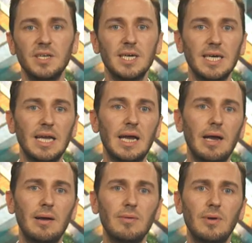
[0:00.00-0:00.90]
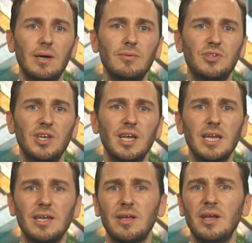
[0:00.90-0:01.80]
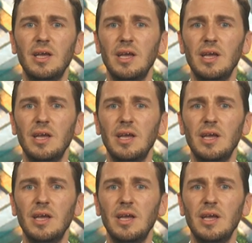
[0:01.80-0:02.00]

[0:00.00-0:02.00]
Yeah, I, I would say yeah, like